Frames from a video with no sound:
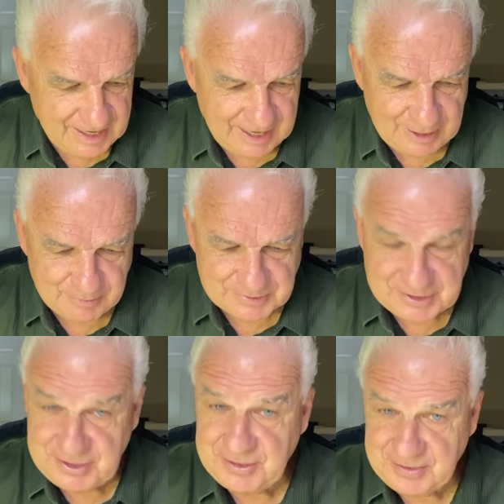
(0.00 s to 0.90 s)
I will
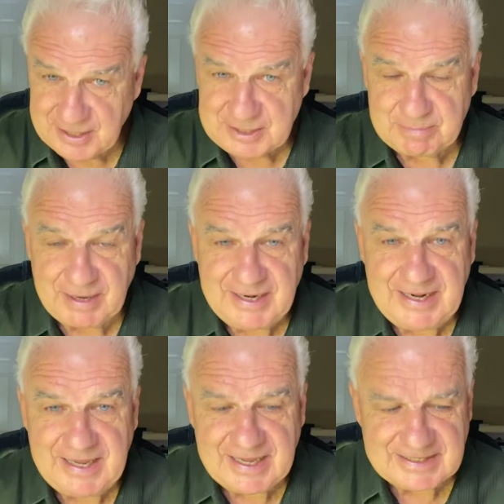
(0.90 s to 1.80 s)
see you next
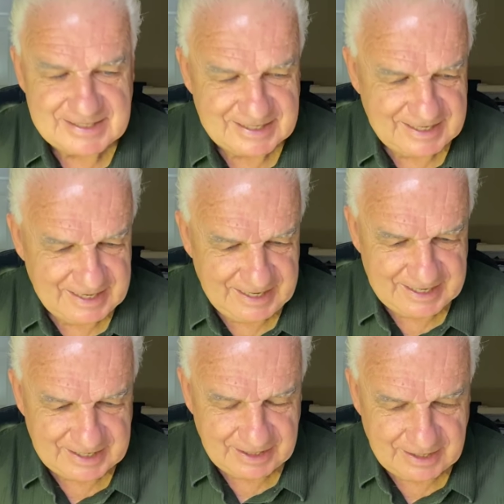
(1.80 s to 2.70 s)
Monday at, uh, at 8
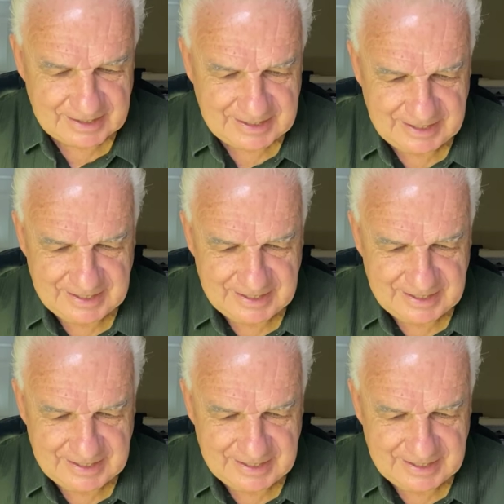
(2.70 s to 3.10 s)
o'clock.